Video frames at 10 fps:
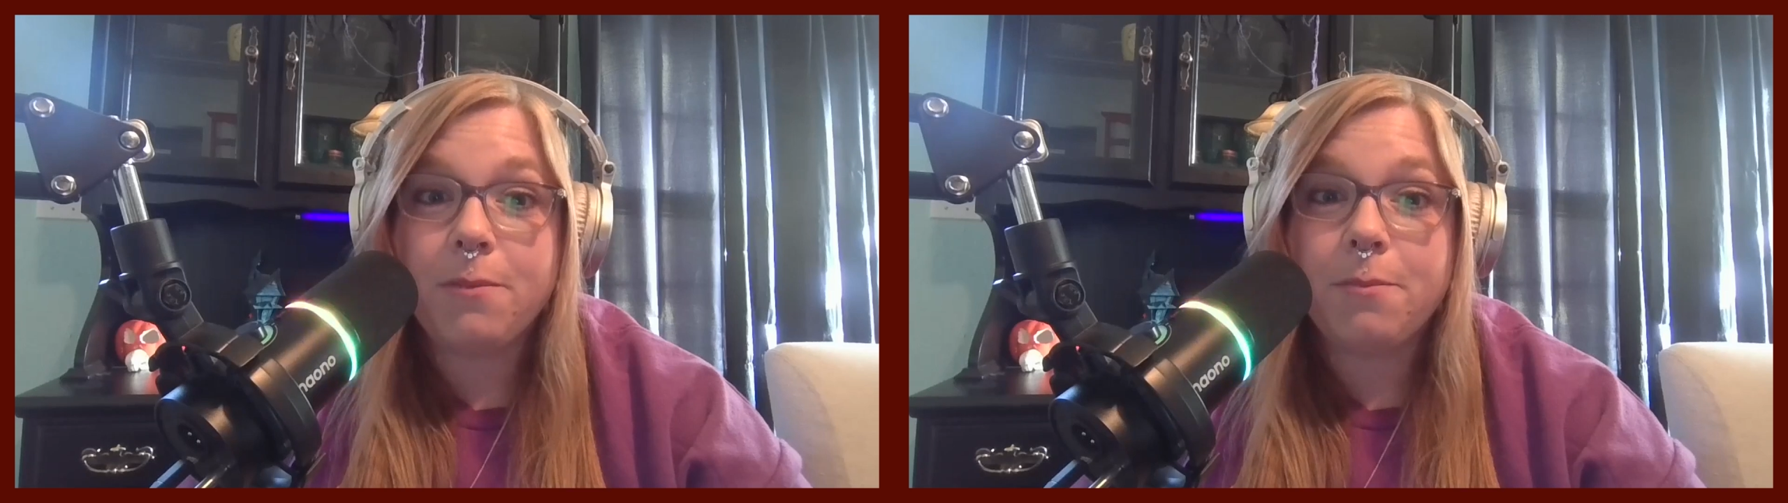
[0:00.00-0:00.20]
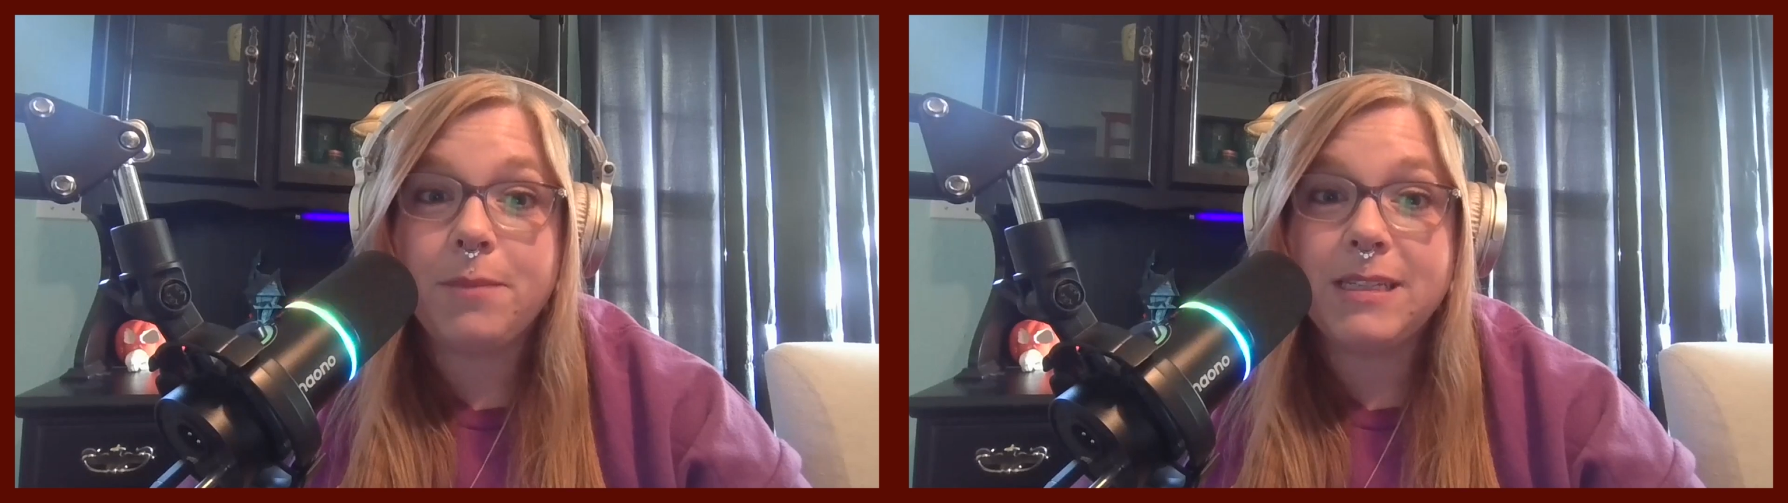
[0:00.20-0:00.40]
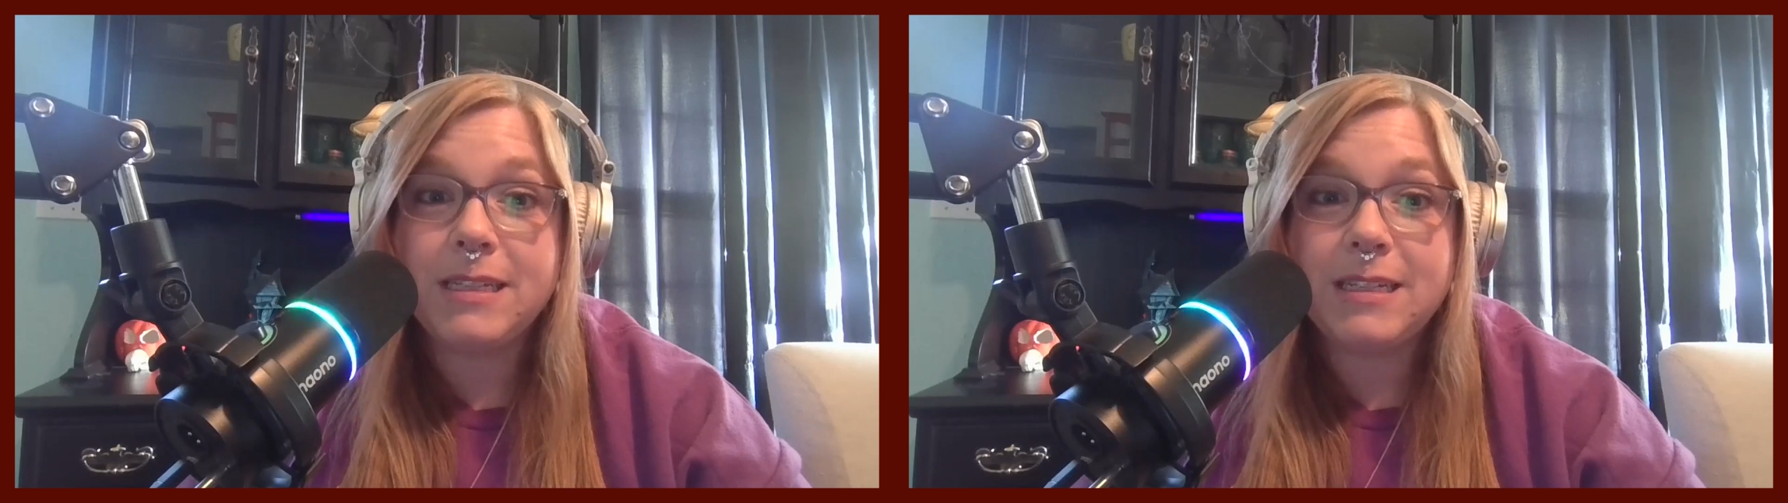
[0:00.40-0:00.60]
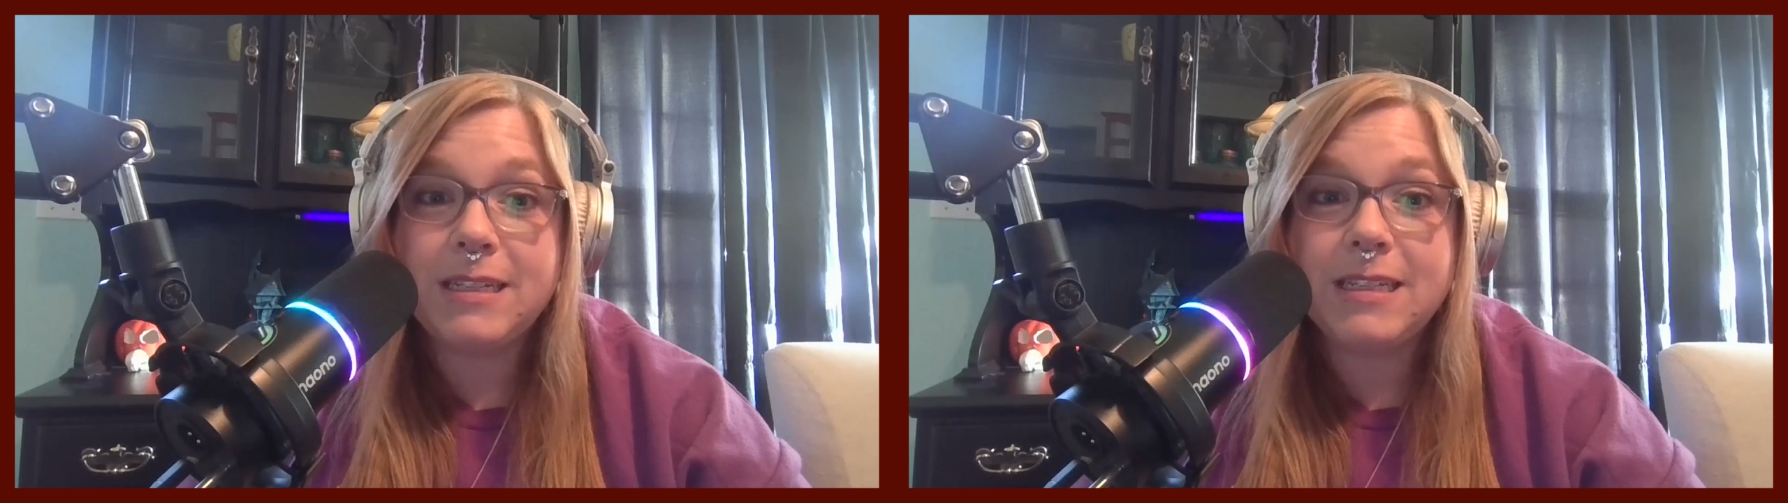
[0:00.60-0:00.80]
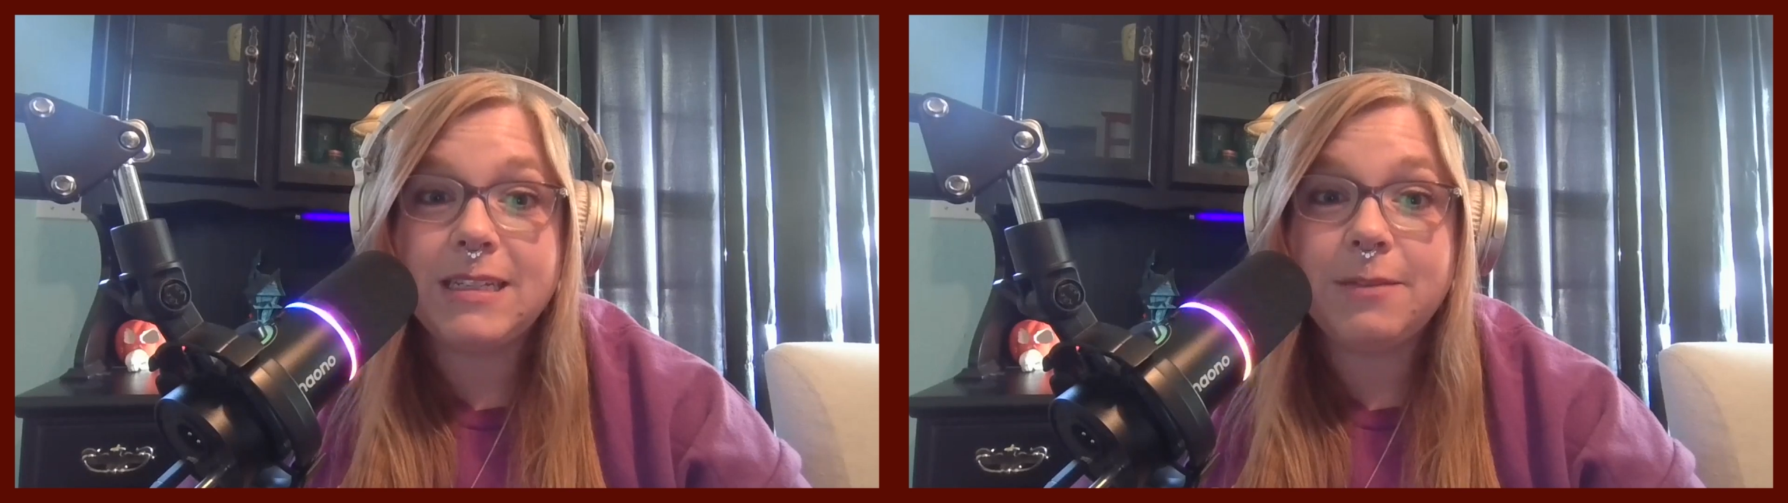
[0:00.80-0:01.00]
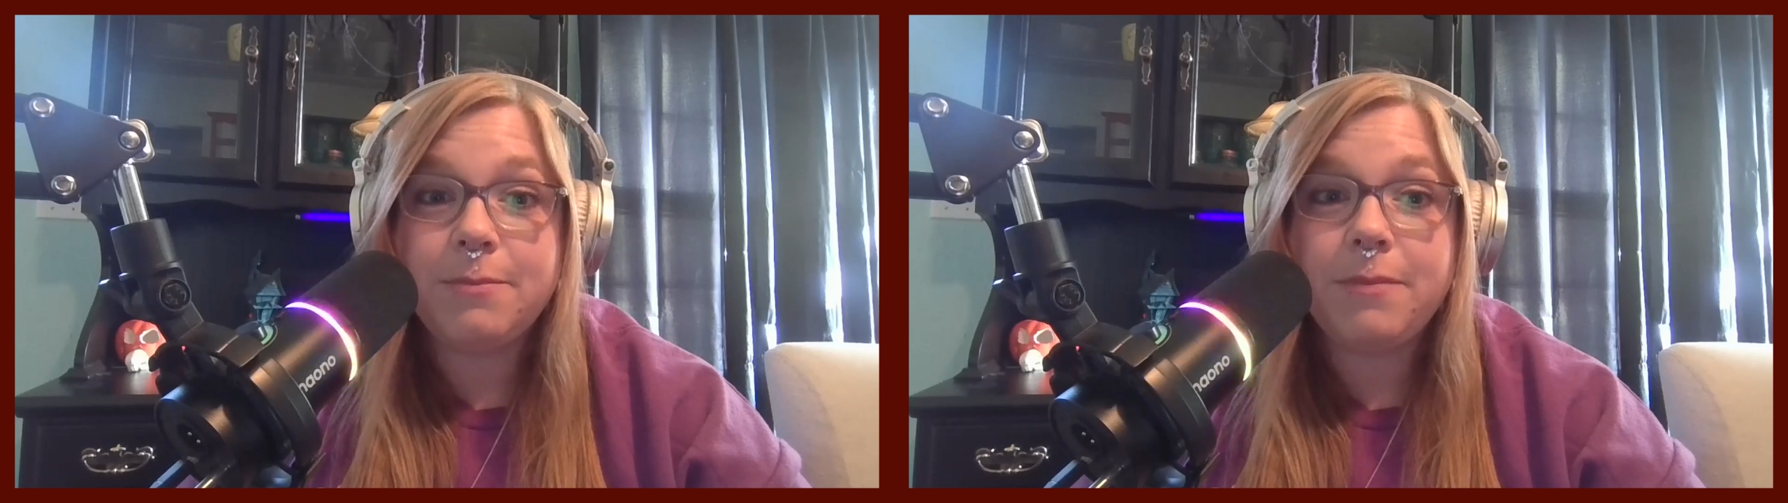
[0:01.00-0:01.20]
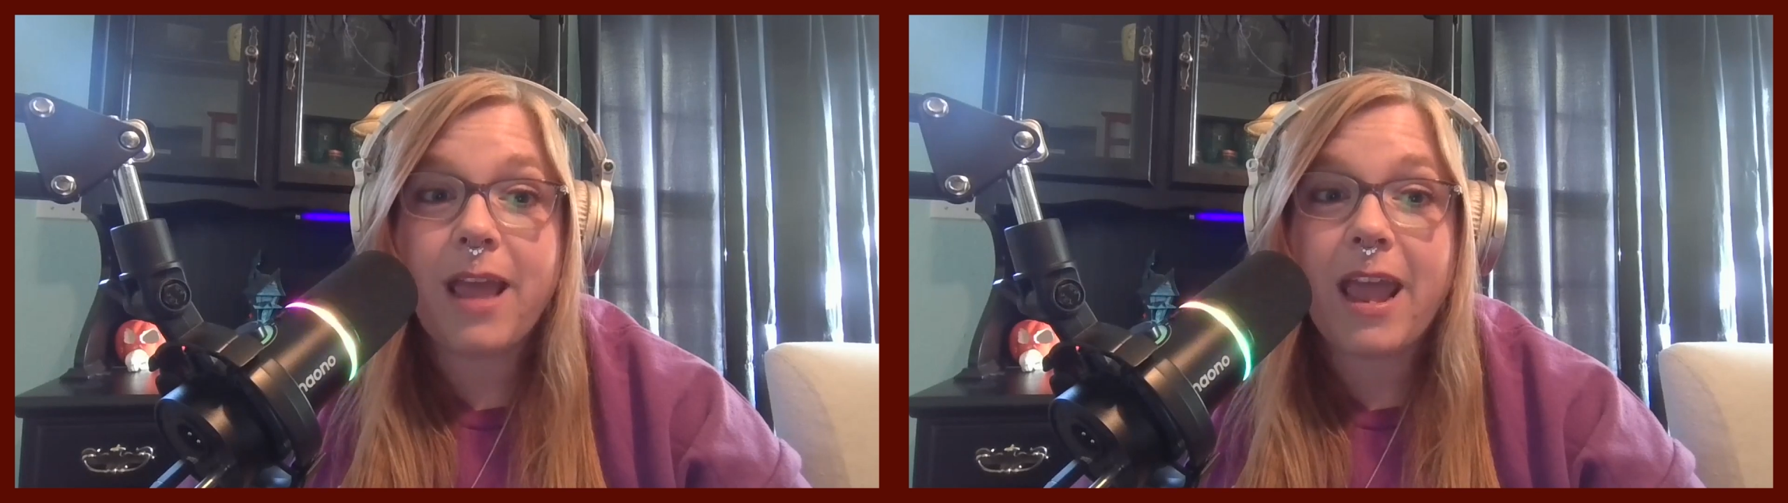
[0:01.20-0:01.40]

mysticism